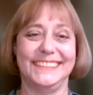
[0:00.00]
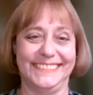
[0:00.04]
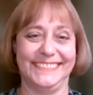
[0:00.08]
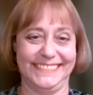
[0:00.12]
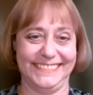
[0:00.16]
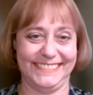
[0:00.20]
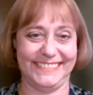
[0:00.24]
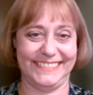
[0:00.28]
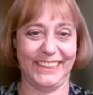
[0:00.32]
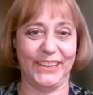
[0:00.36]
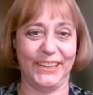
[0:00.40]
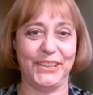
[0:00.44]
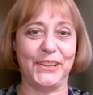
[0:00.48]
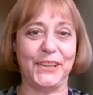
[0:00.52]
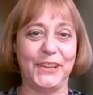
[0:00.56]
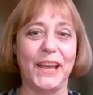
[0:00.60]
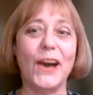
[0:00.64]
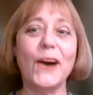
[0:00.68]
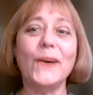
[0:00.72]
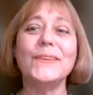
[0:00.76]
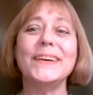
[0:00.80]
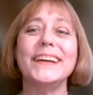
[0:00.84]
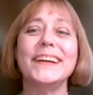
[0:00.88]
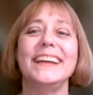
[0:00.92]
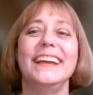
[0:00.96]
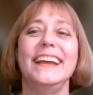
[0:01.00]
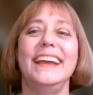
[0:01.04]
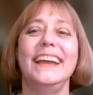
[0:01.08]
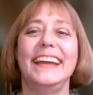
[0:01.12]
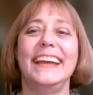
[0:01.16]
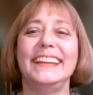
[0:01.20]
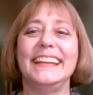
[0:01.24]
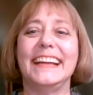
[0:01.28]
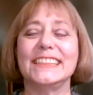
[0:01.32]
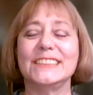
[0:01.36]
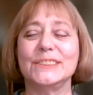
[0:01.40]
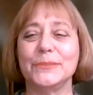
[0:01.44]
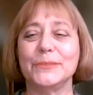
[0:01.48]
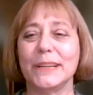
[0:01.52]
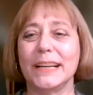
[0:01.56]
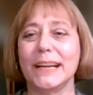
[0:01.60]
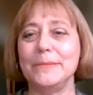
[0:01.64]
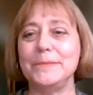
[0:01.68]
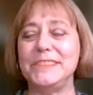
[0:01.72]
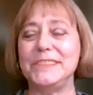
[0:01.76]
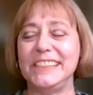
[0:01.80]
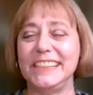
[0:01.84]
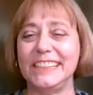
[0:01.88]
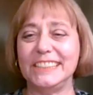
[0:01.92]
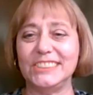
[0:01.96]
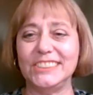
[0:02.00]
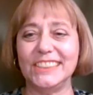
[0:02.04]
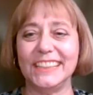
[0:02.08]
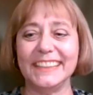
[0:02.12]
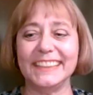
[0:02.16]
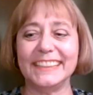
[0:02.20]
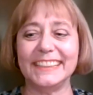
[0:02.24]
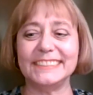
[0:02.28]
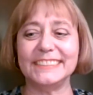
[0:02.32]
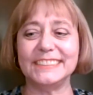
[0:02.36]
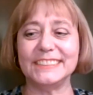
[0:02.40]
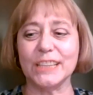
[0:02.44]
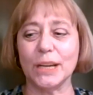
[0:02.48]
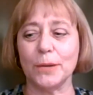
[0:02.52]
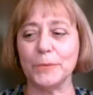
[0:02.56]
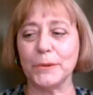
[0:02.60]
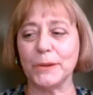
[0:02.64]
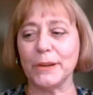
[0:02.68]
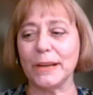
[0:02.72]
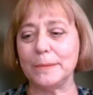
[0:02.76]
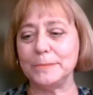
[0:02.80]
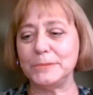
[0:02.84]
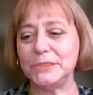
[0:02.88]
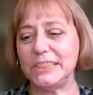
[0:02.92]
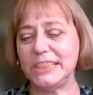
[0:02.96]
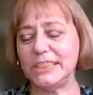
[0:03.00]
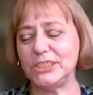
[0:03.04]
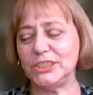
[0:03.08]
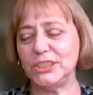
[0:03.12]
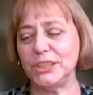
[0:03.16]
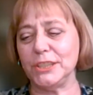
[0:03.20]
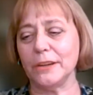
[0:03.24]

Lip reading: There you go. And that's what I'm teaching this summer. I'm teaching